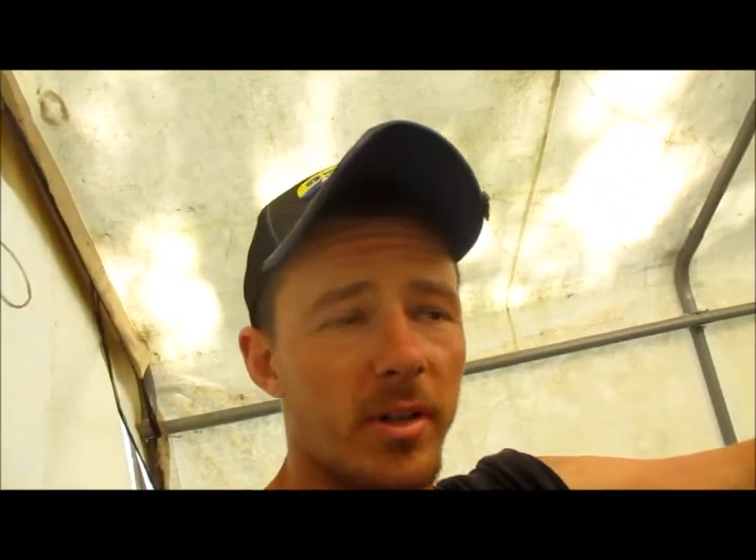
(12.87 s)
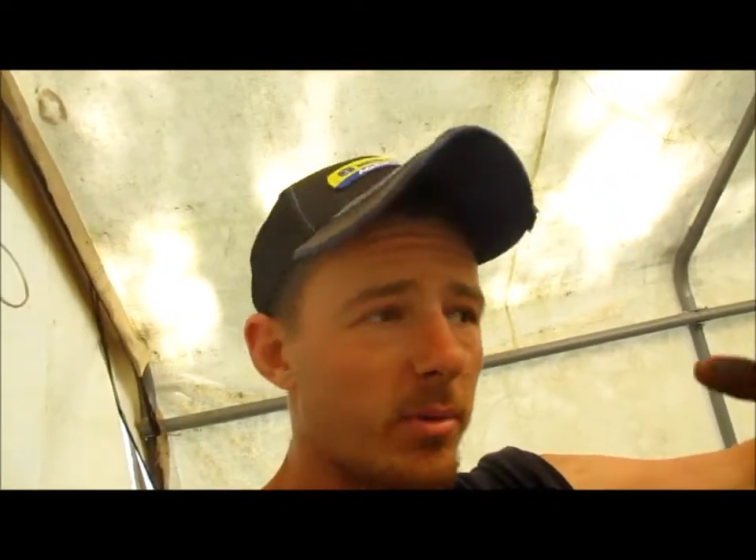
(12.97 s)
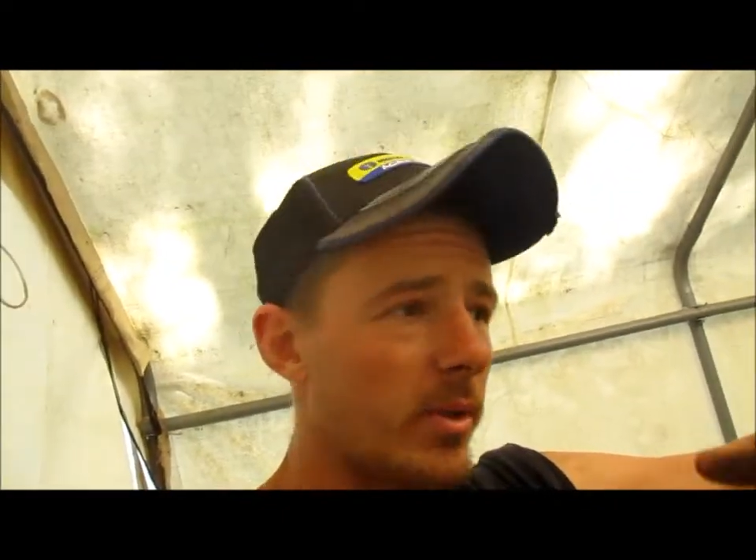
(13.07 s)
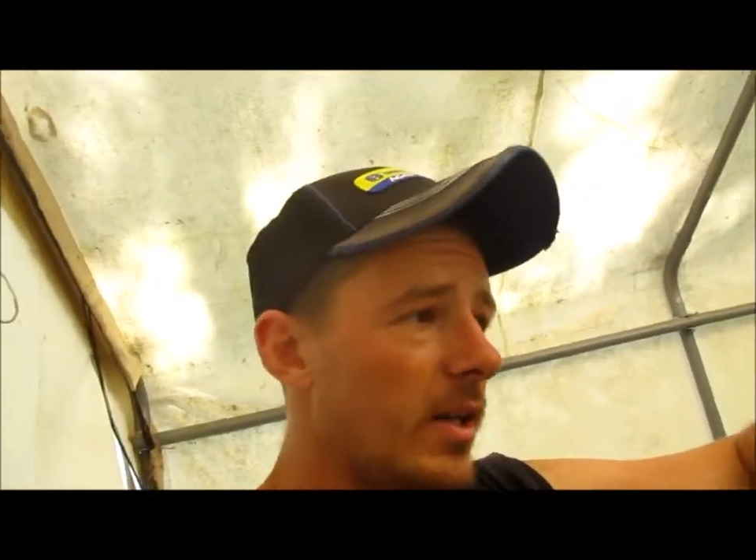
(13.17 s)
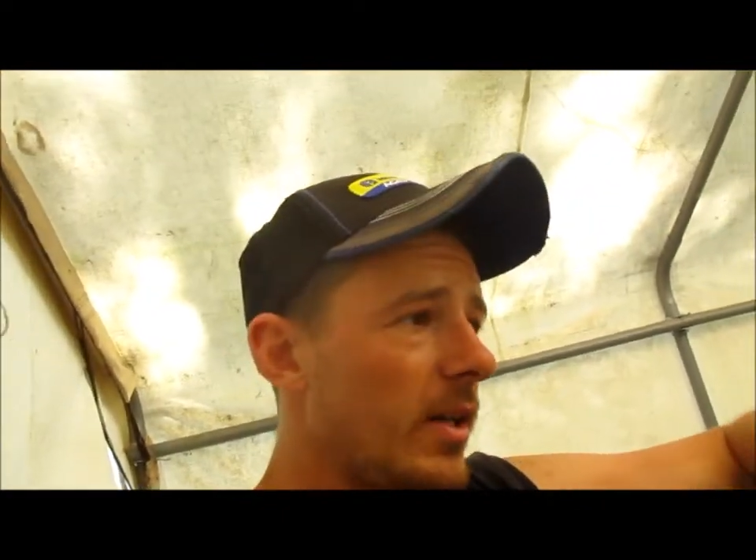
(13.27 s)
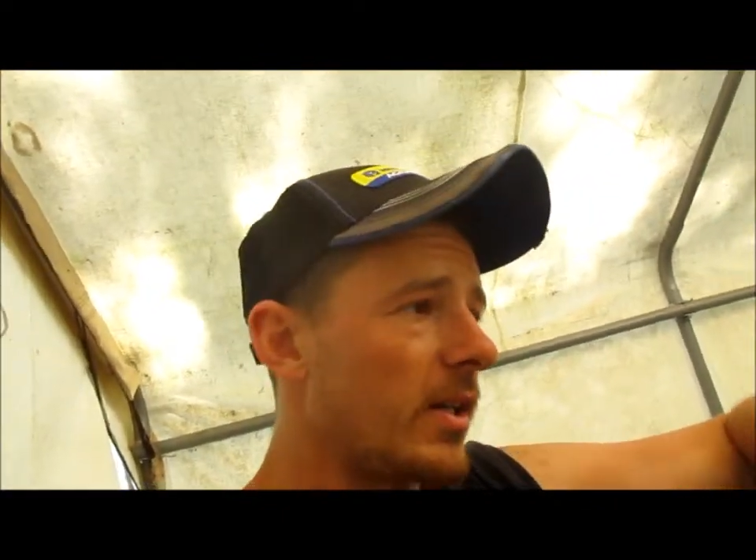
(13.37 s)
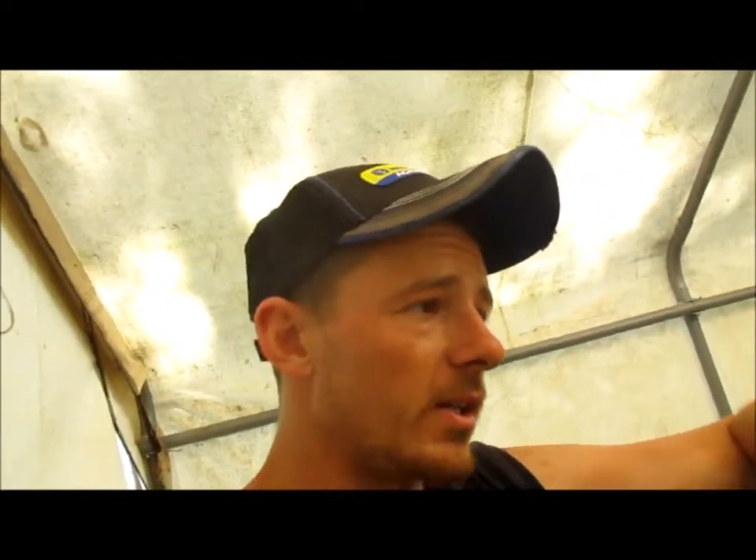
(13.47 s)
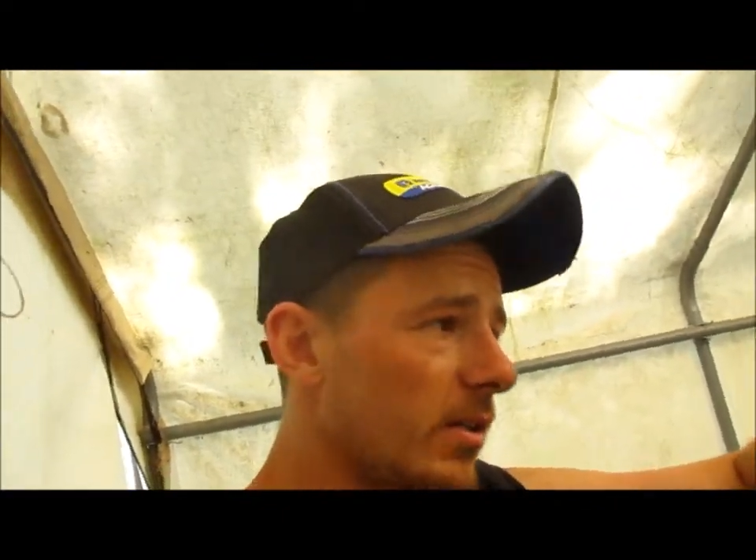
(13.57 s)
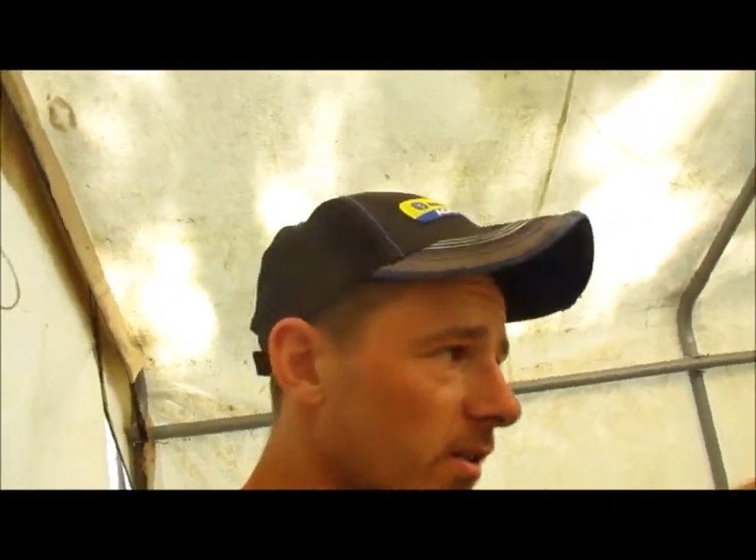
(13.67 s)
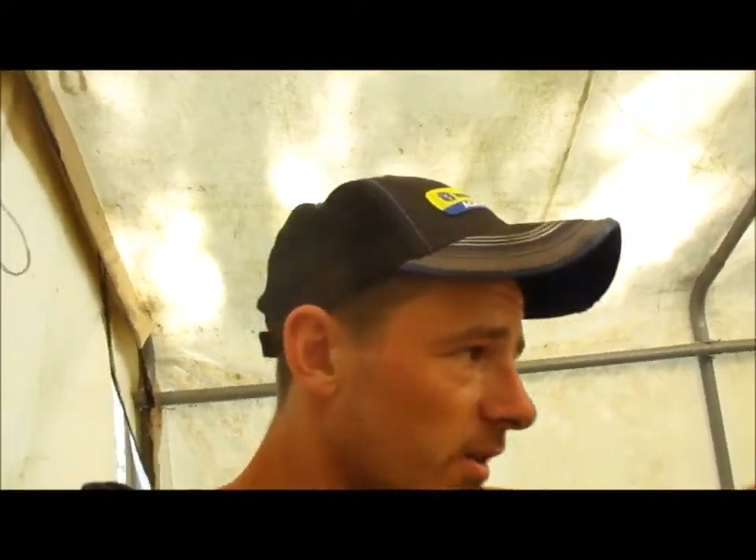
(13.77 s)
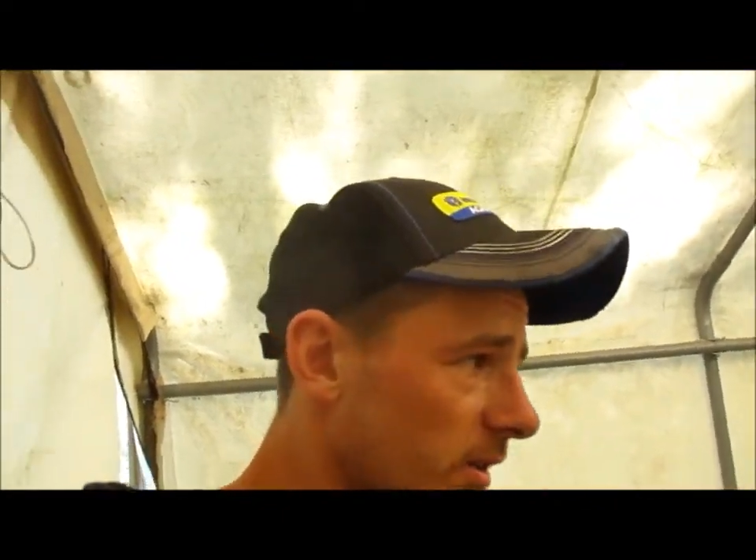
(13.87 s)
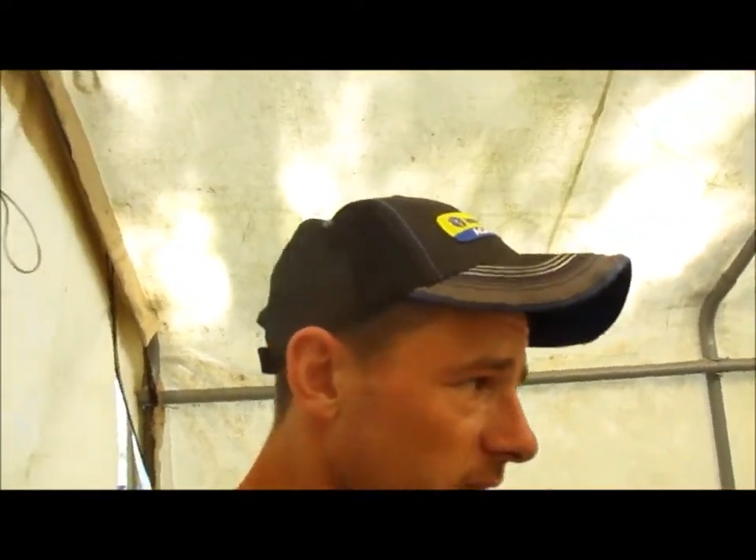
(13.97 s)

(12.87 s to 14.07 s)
or a weed eater